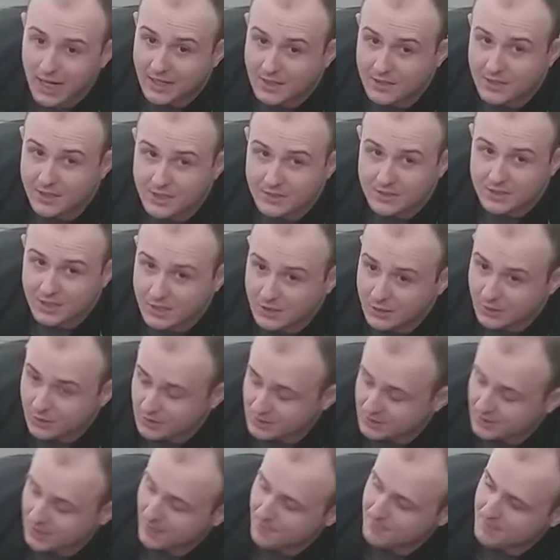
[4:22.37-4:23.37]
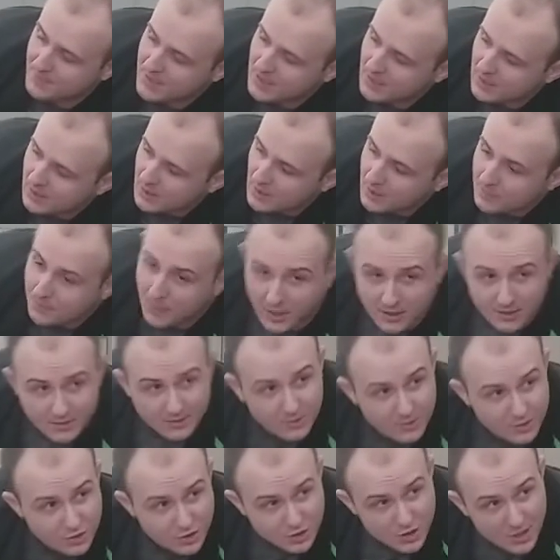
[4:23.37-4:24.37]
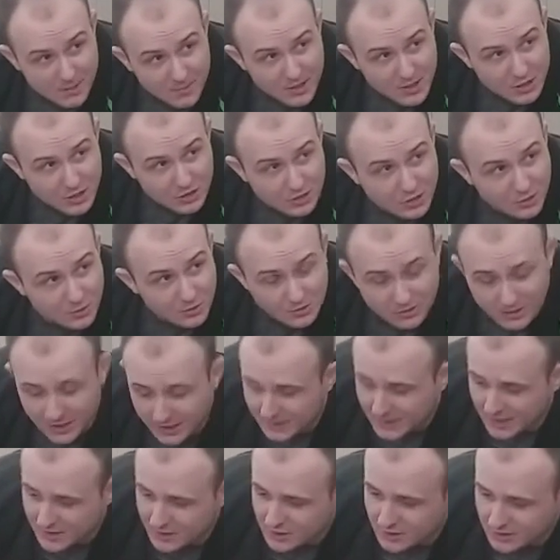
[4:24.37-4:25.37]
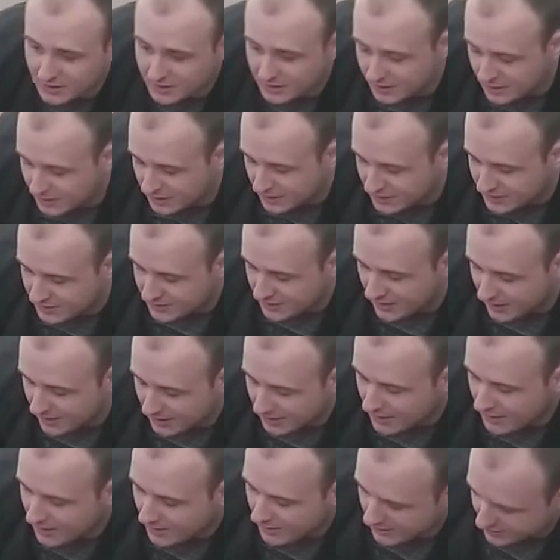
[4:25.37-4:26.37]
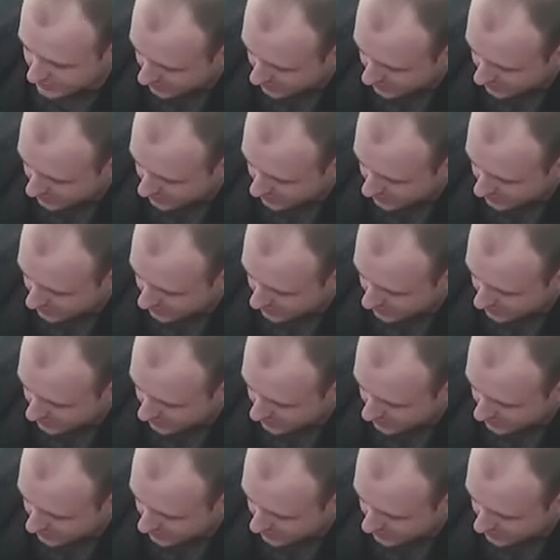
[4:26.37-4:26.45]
out of the Ezekiel this time. But Jimmy, just so you, in case you, you need to see it,